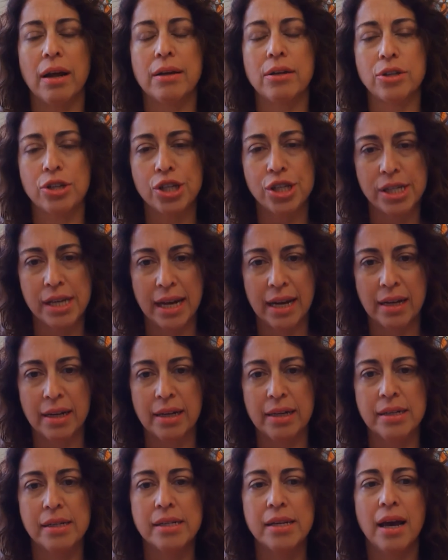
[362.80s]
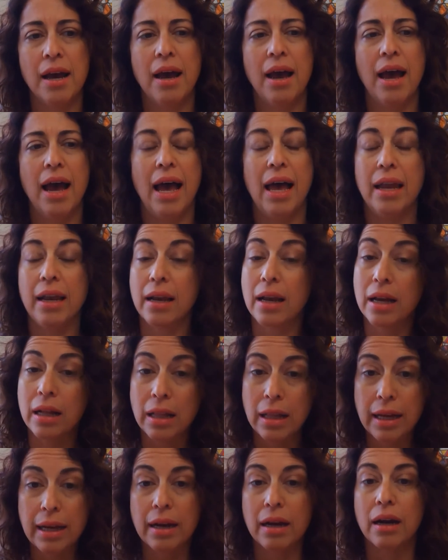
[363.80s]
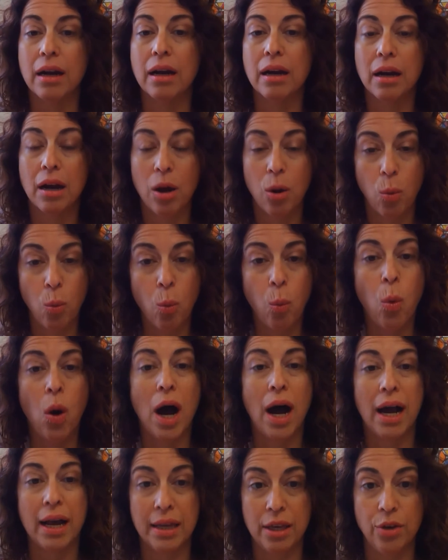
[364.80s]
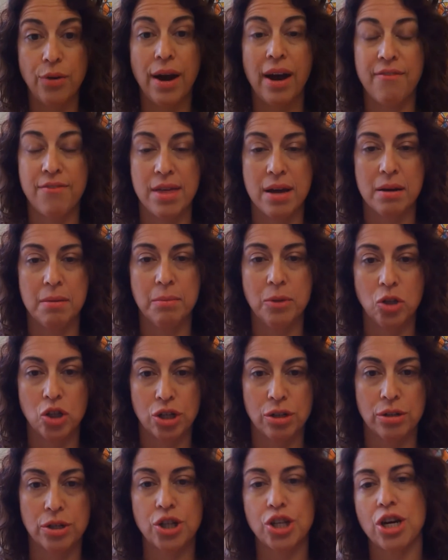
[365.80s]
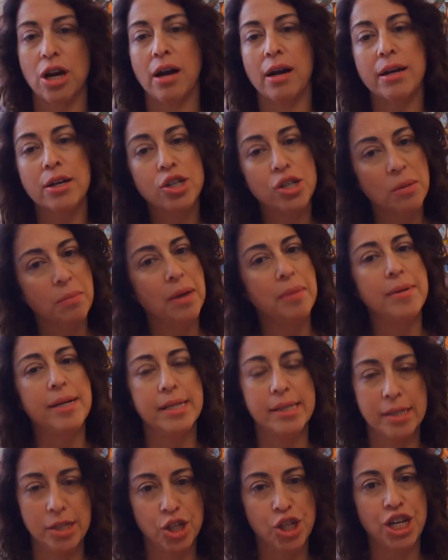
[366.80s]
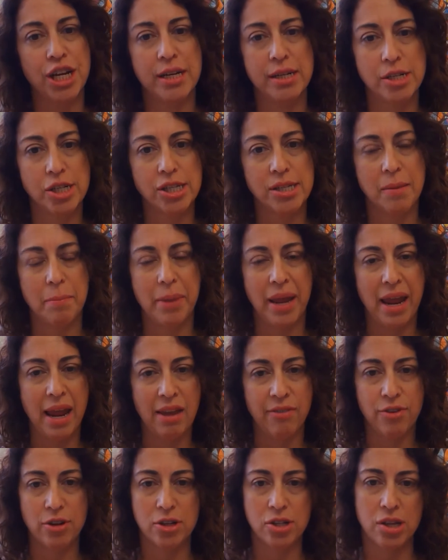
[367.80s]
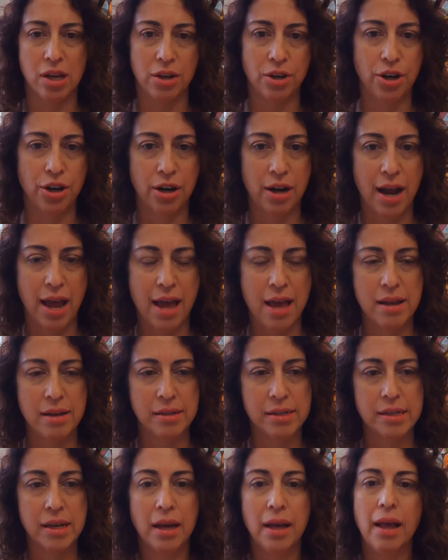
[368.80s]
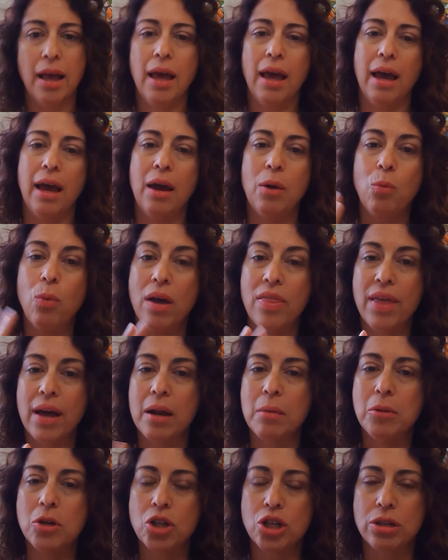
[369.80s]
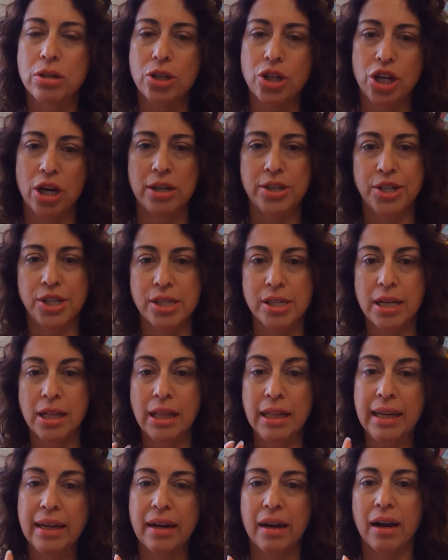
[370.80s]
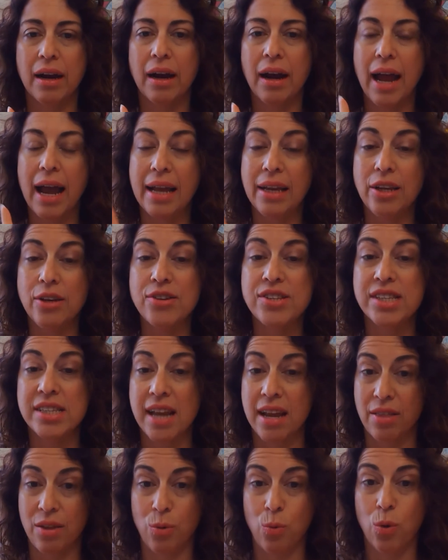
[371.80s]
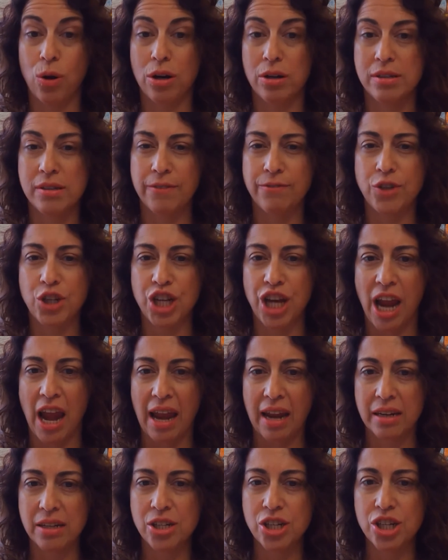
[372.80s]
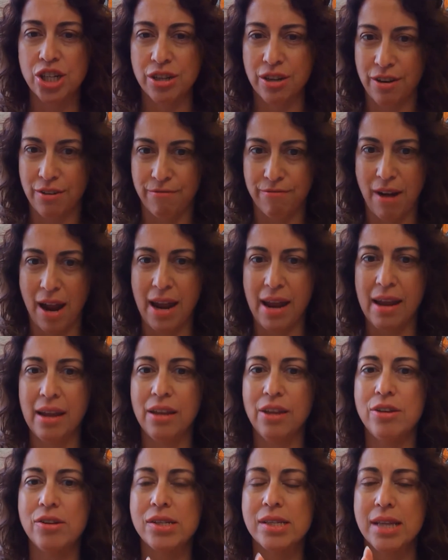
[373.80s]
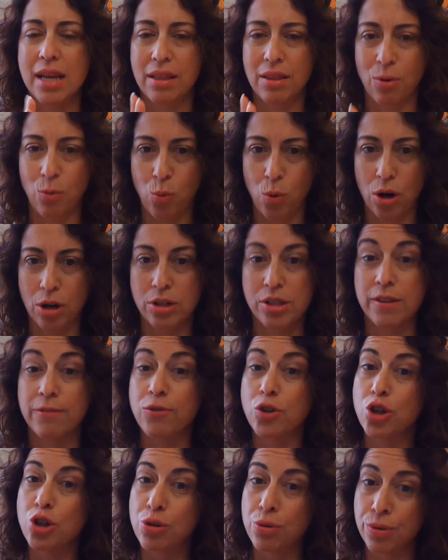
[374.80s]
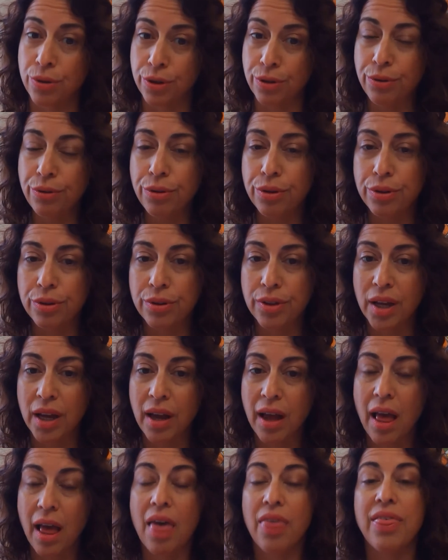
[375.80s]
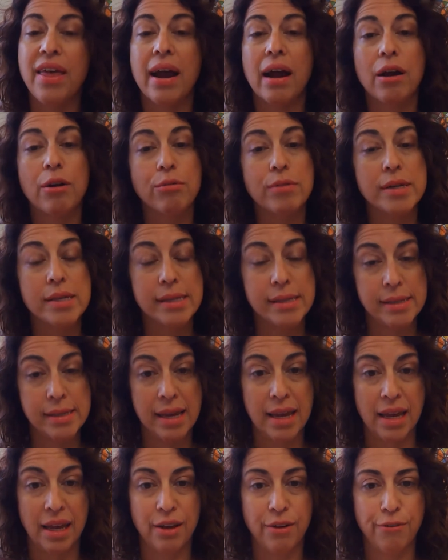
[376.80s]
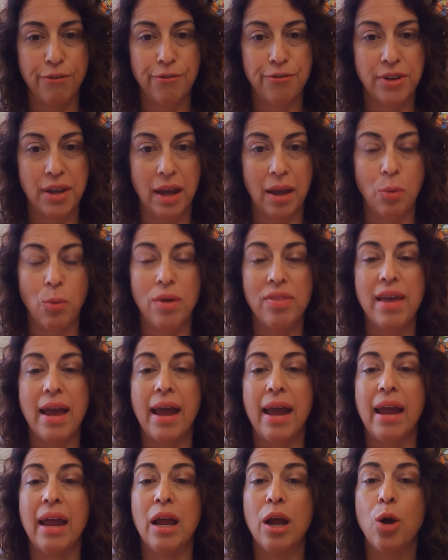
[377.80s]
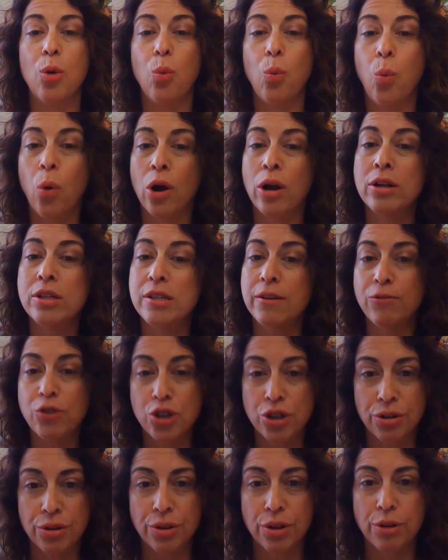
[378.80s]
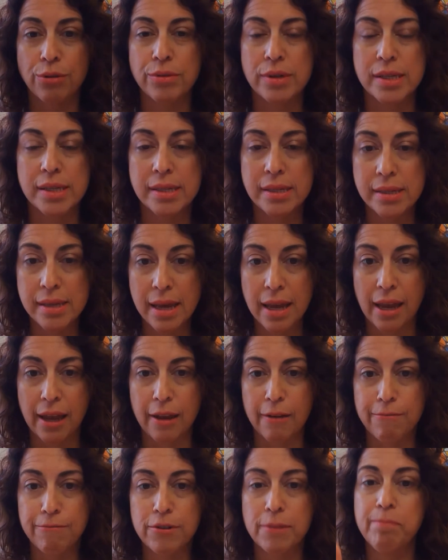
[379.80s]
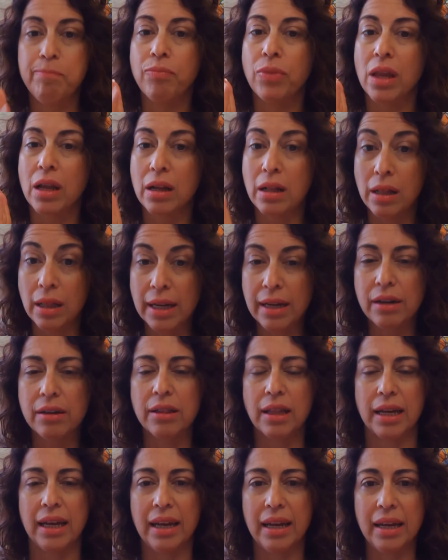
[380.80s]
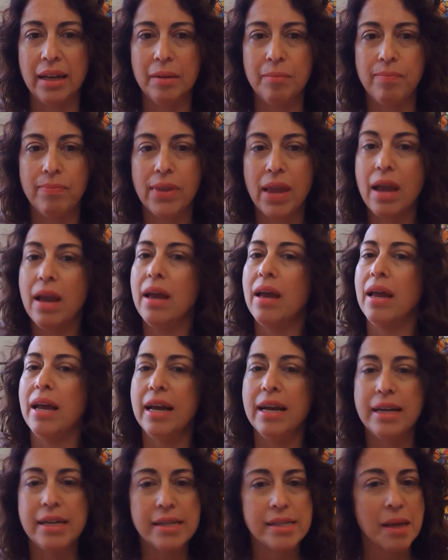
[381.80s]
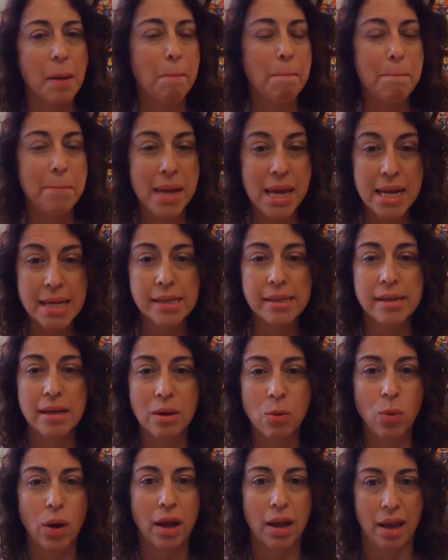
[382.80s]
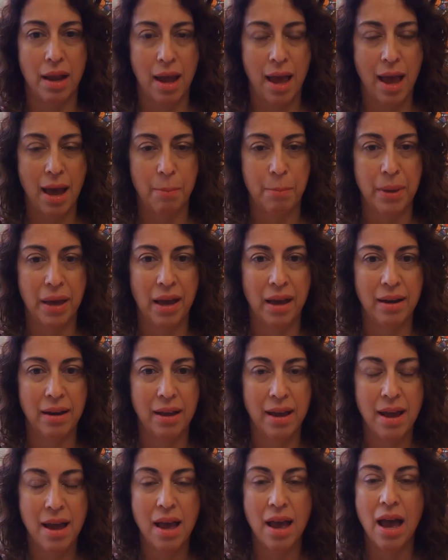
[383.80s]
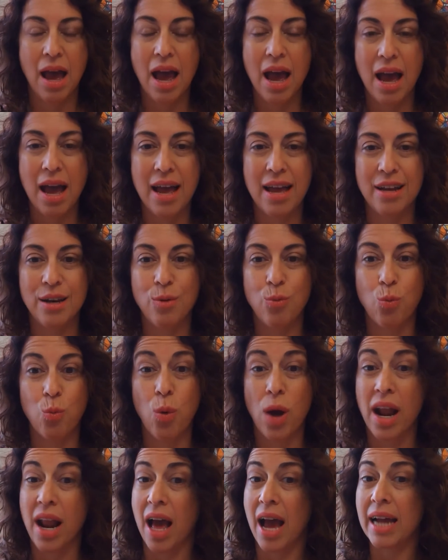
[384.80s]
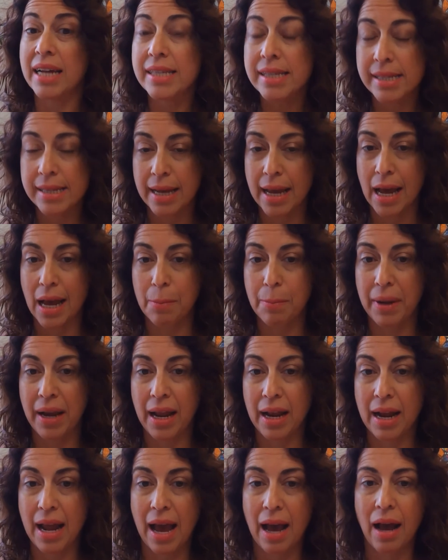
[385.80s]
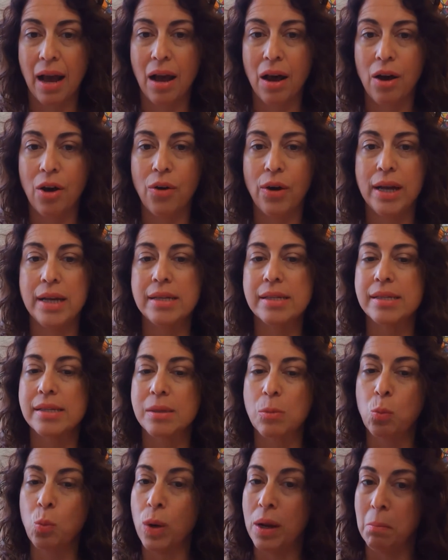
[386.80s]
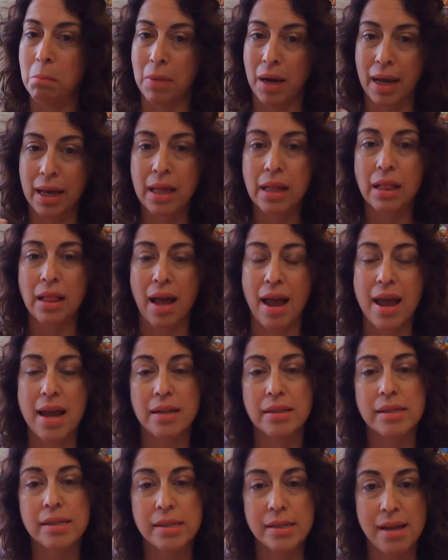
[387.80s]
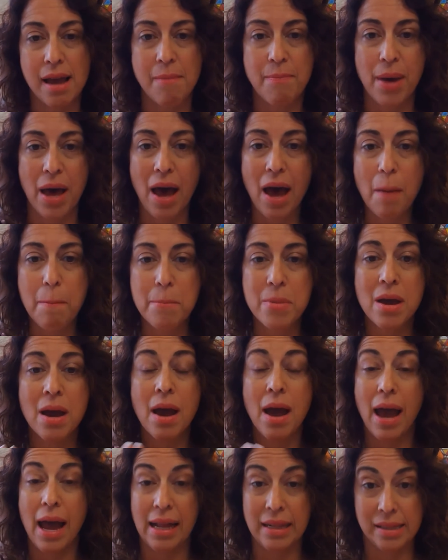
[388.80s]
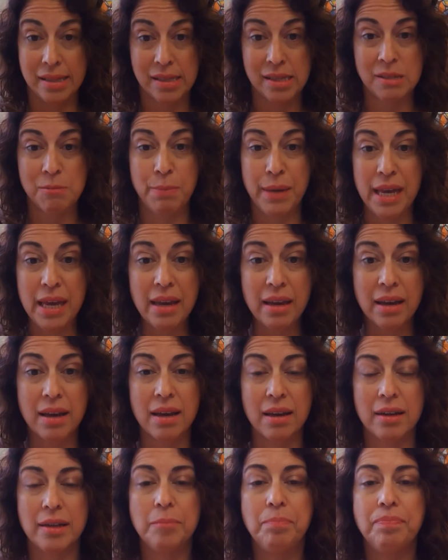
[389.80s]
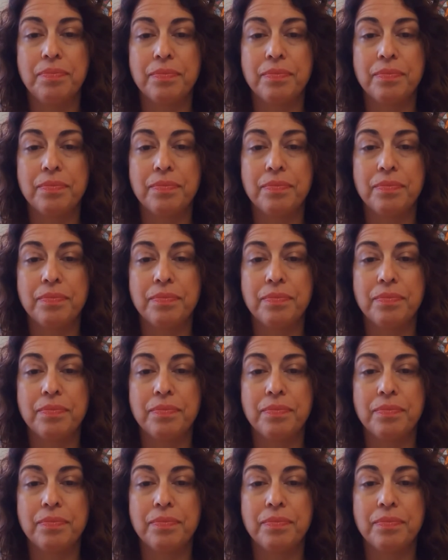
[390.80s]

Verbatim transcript: understand and clear why you have that emotional charge and maybe change some behaviors on your end. And when that emotional charge is clear and you say the words of change, right? You say the words of truth, they are received. And when they words of truth are received clearly, it is amazing what can happen. And what I see happening now is when my clients step up and speak